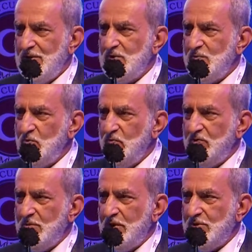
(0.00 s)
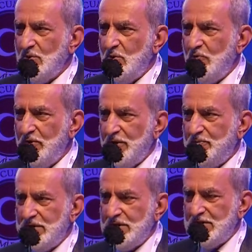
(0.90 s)
Just move the mouse over,
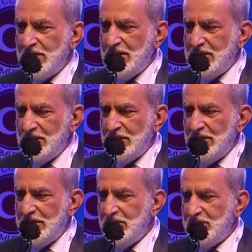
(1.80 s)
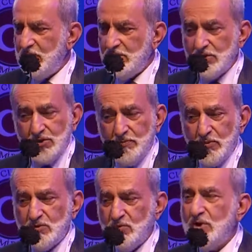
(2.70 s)
please, and then click it, because this is
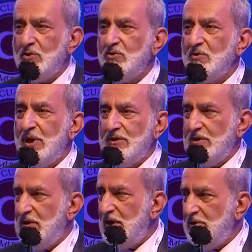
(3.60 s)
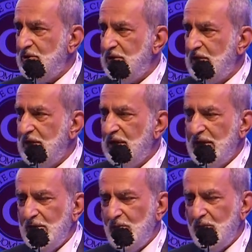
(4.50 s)
supposed to work automatically, actually.
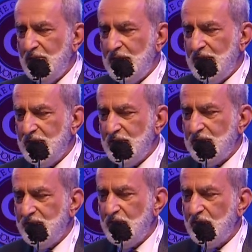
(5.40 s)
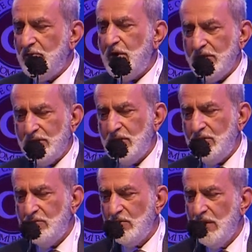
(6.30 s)
All the linkages have gone. Right,
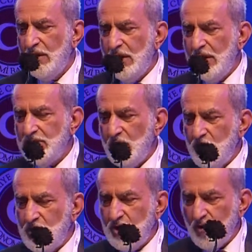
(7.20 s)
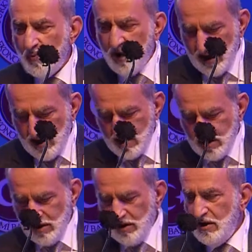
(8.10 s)
thank you. And so we can go back.
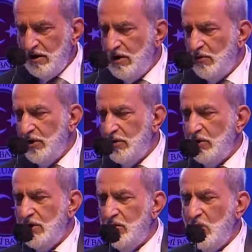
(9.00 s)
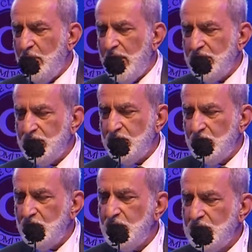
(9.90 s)
We can go back
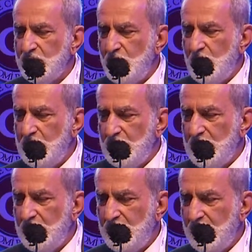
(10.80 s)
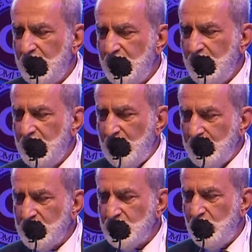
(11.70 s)
to this one
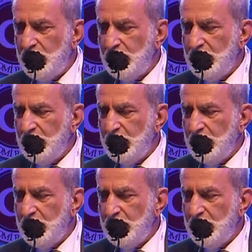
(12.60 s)
and this one.